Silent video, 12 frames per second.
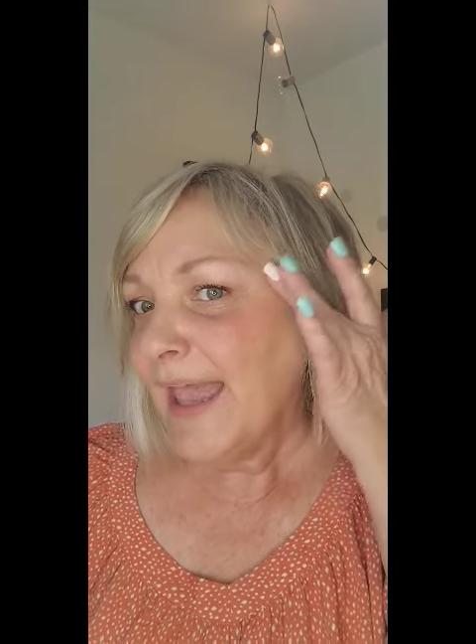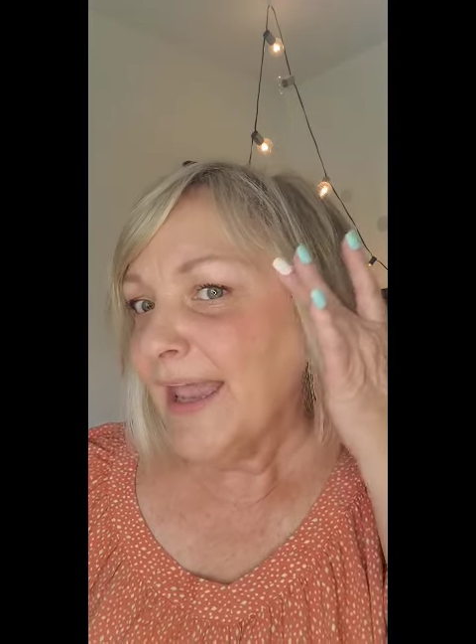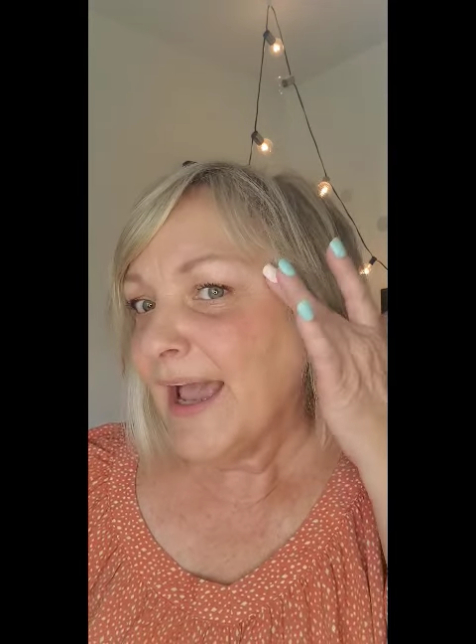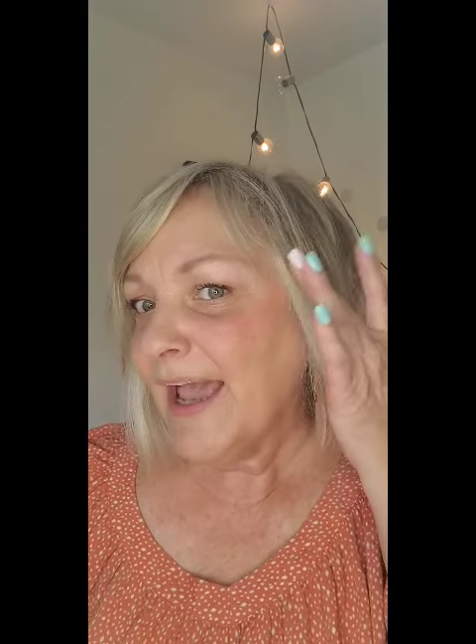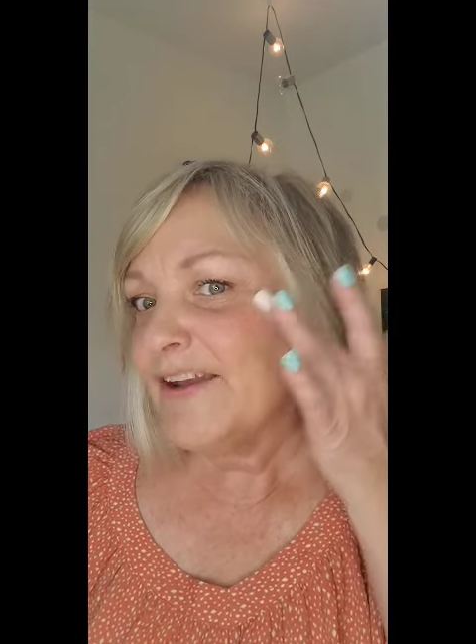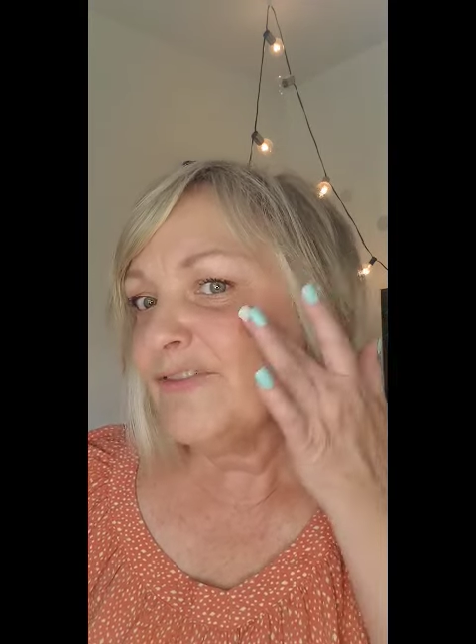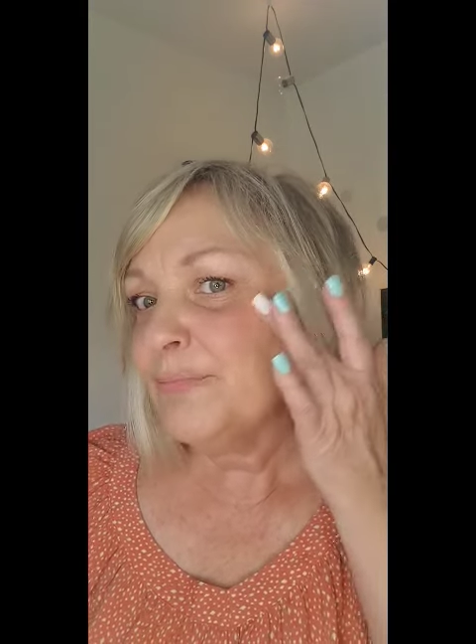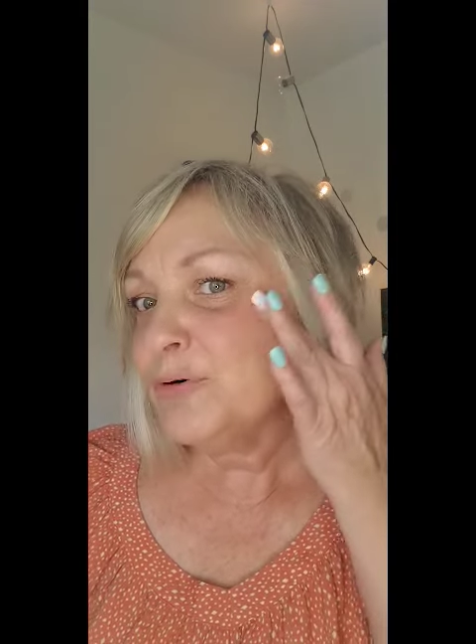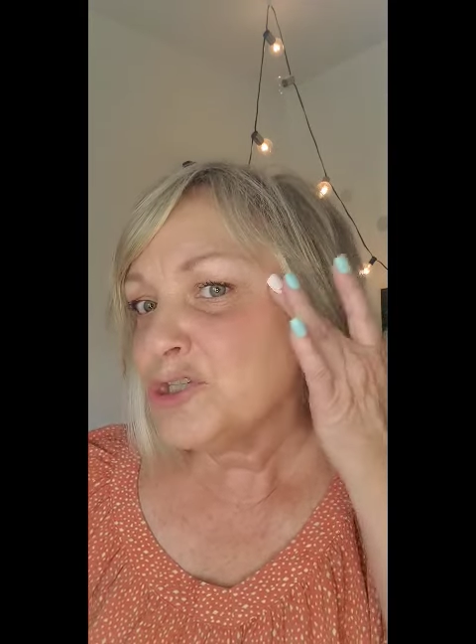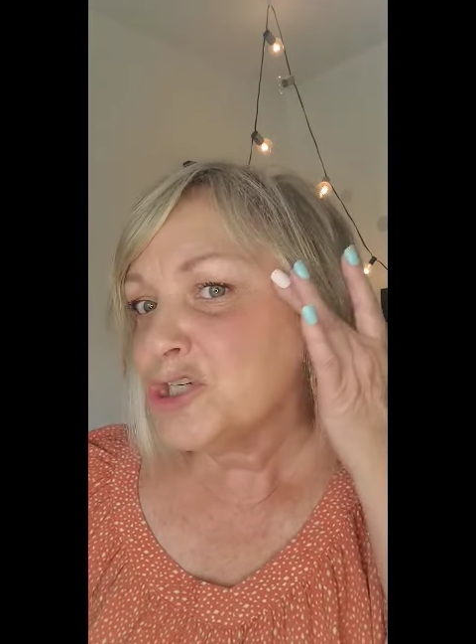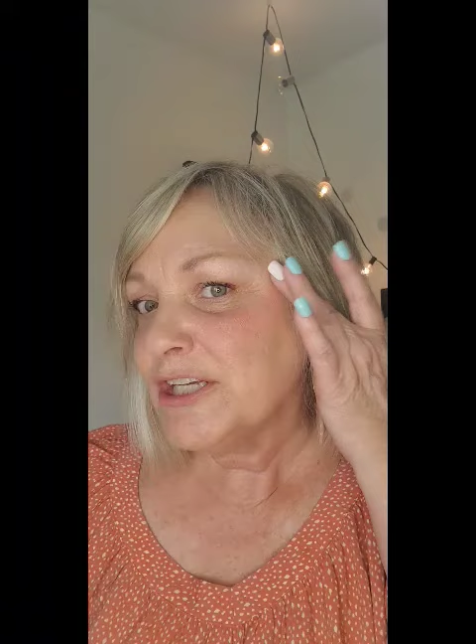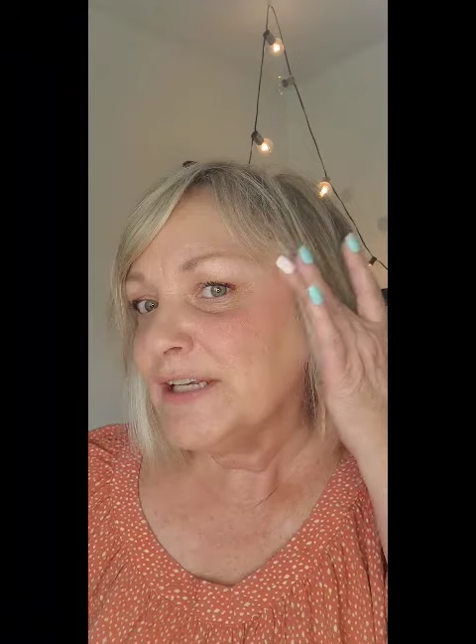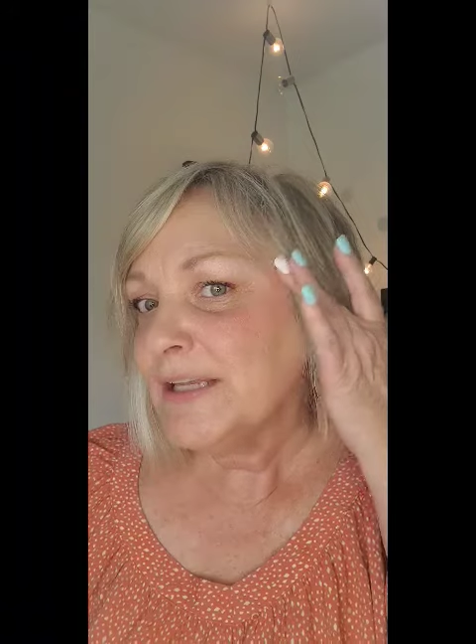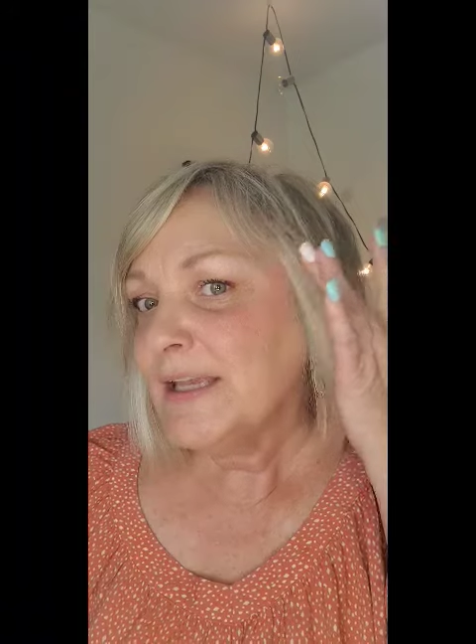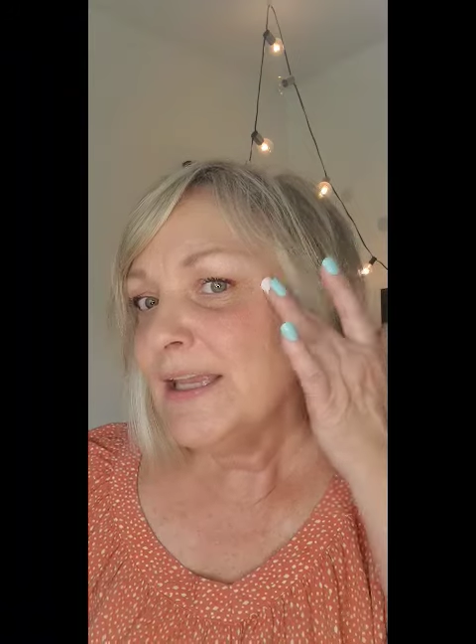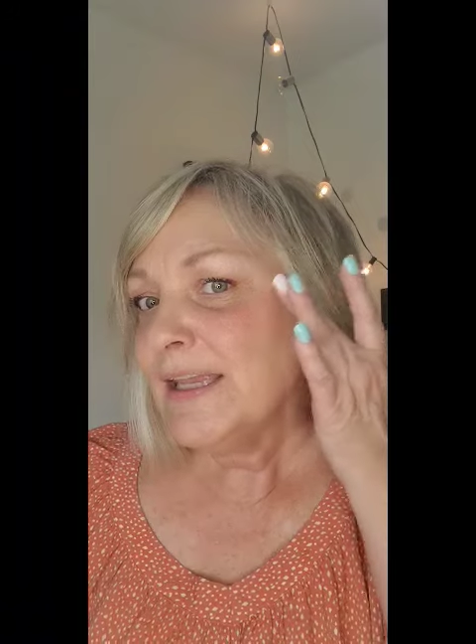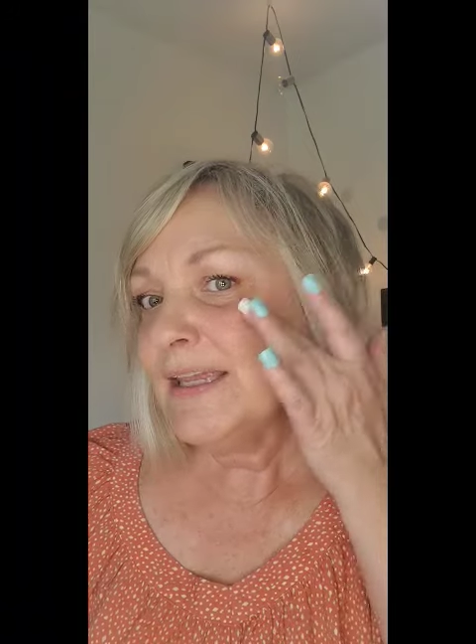and kind of push it